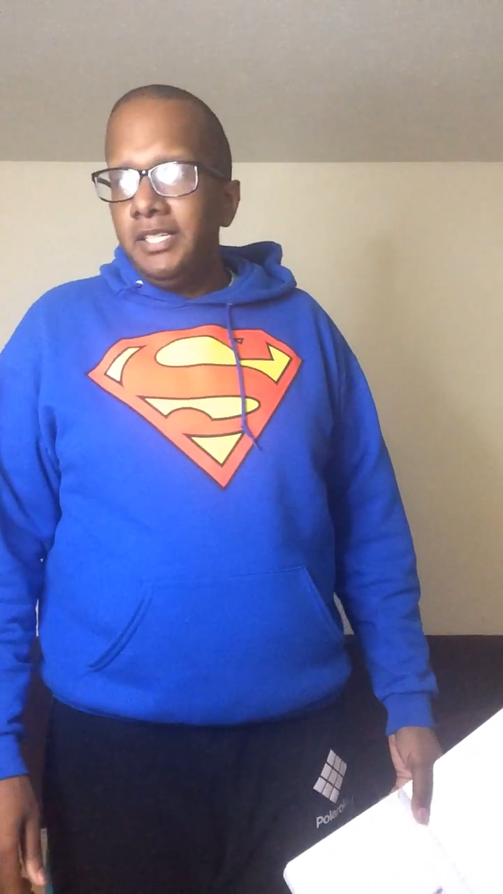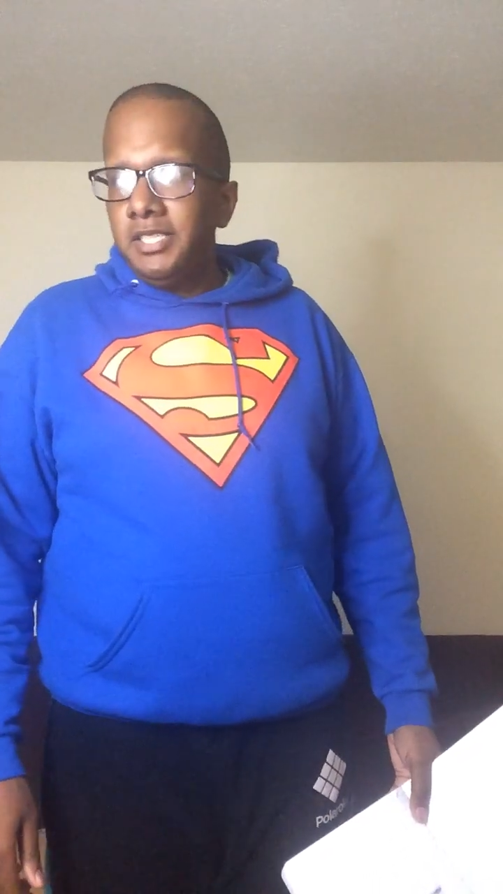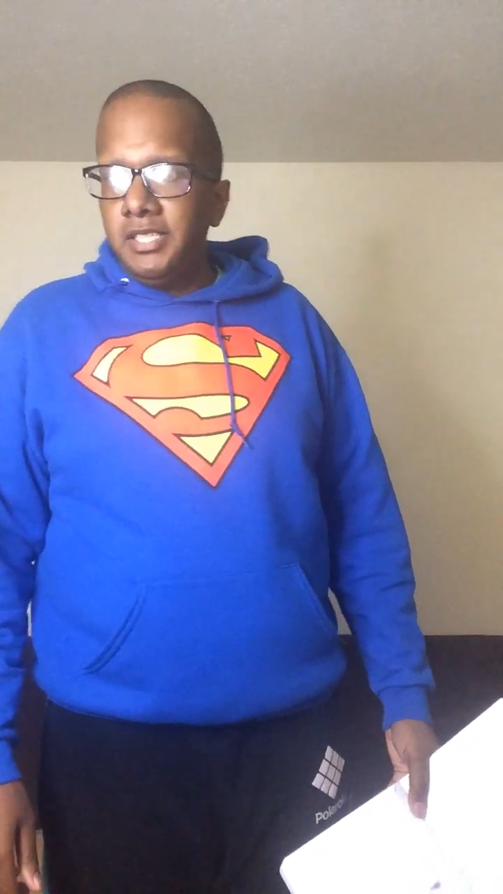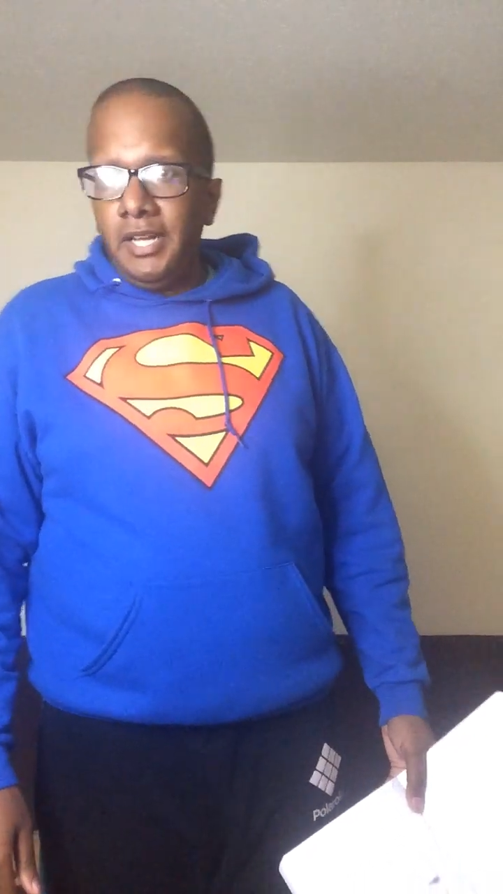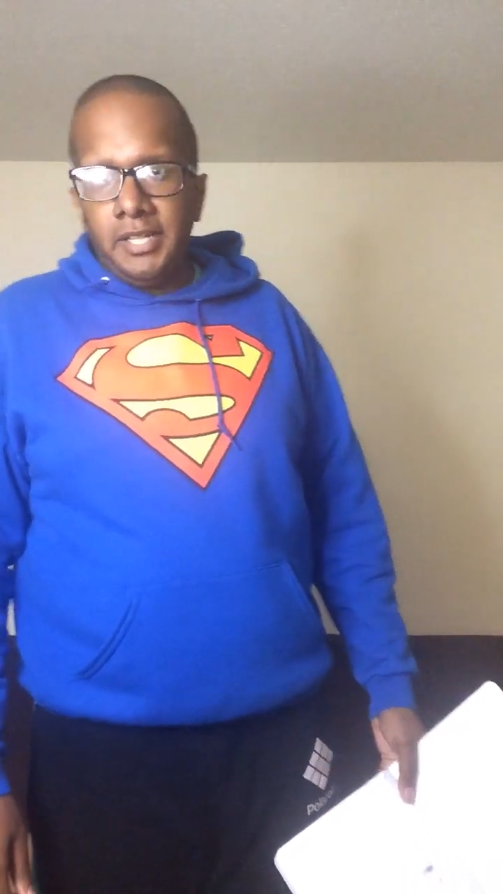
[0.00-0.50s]

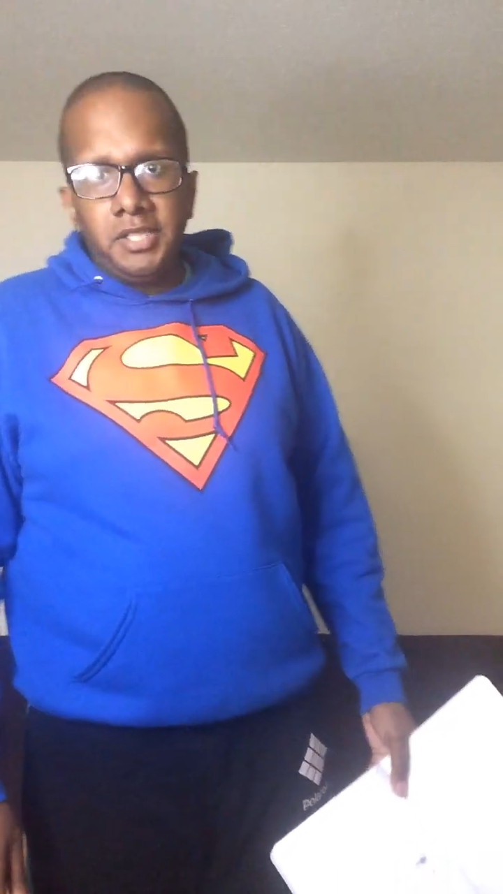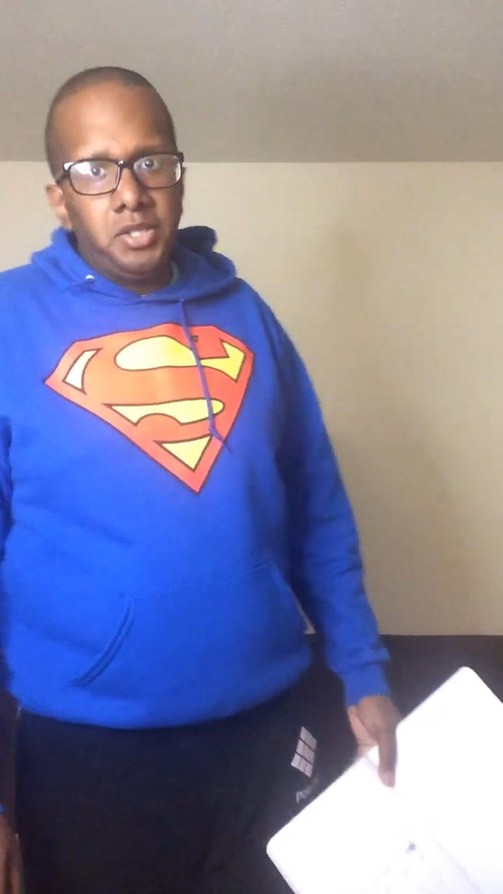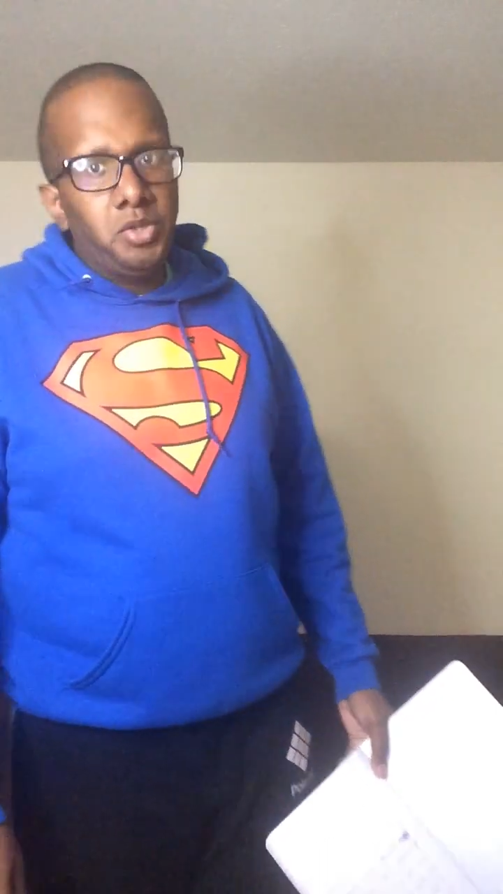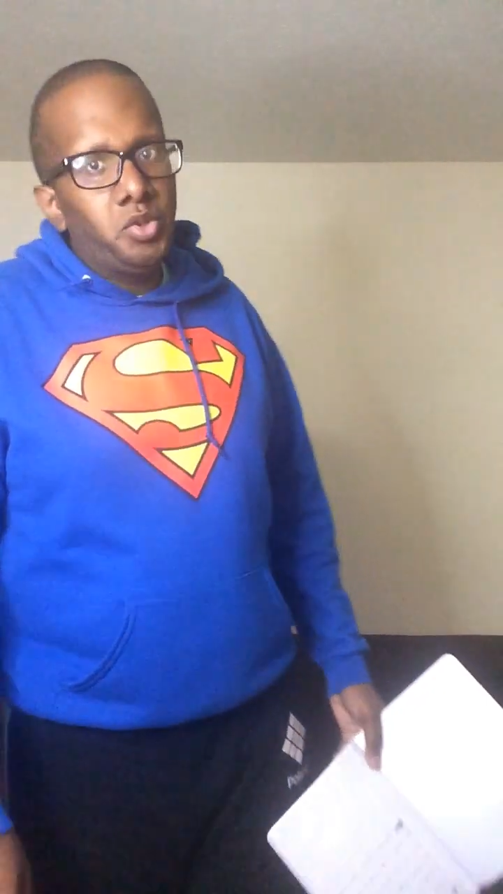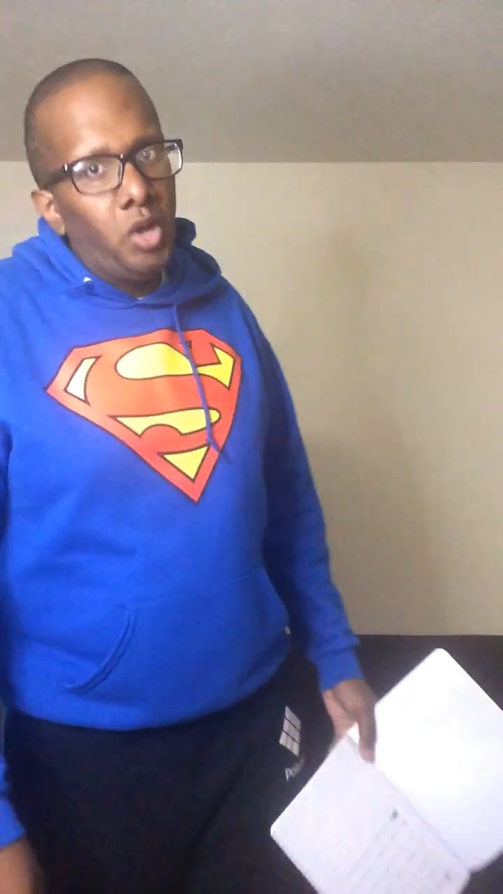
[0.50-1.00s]

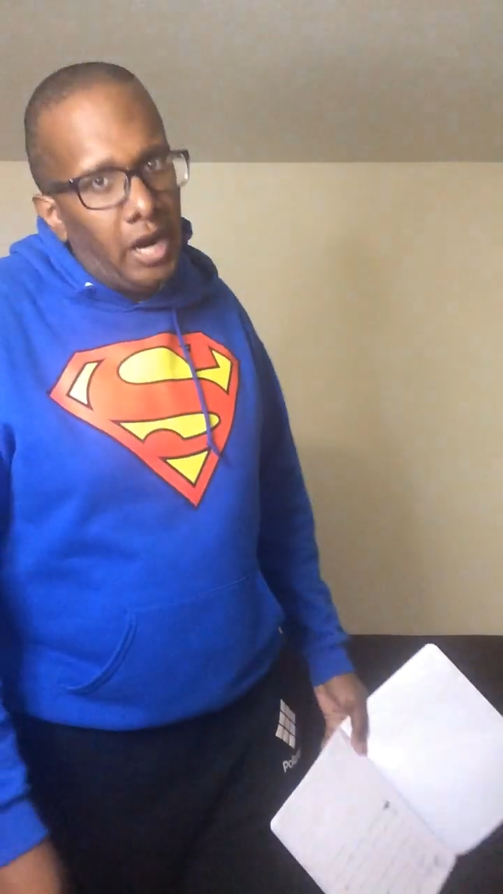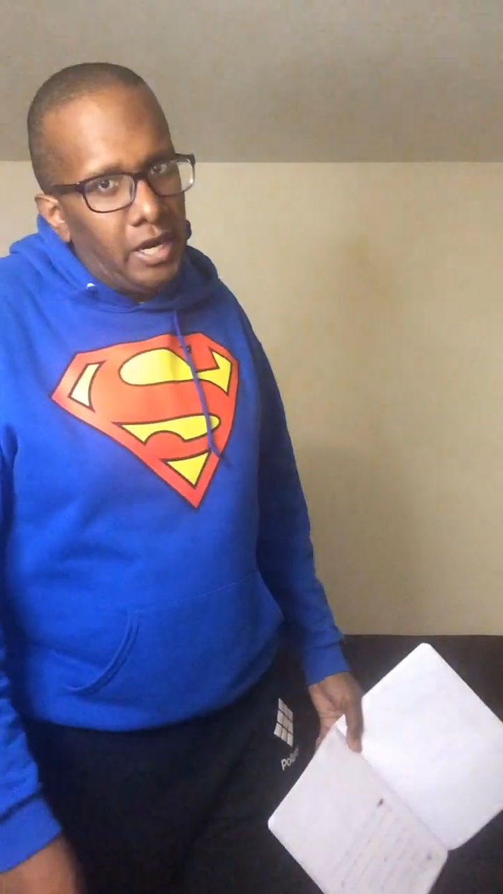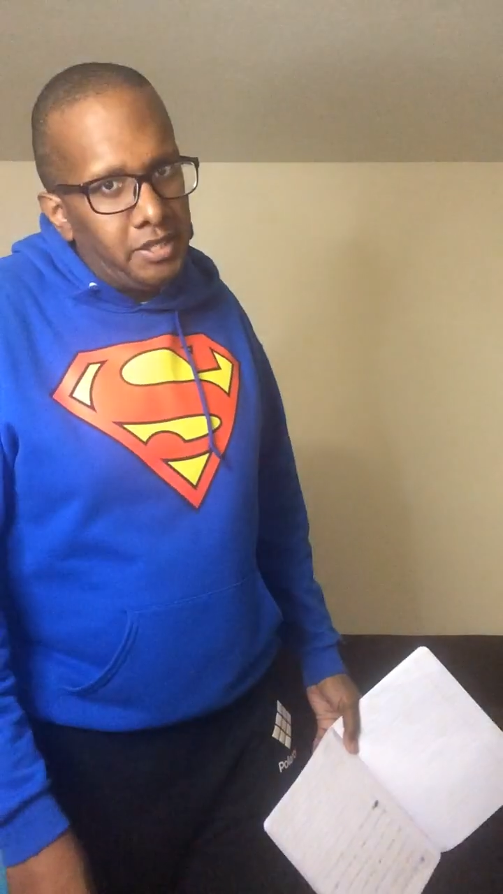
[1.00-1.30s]
Sex Drive.